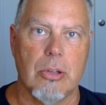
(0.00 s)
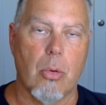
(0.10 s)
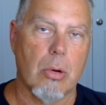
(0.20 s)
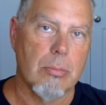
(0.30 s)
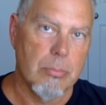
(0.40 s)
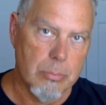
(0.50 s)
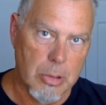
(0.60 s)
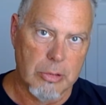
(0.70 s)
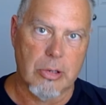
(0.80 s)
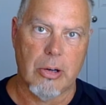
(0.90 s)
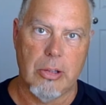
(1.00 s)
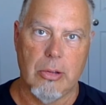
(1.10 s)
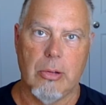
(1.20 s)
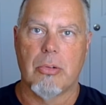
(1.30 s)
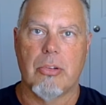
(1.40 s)
or military
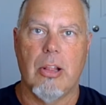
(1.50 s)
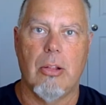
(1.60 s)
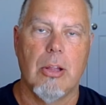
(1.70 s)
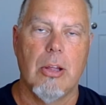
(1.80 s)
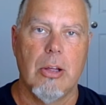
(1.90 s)
personnel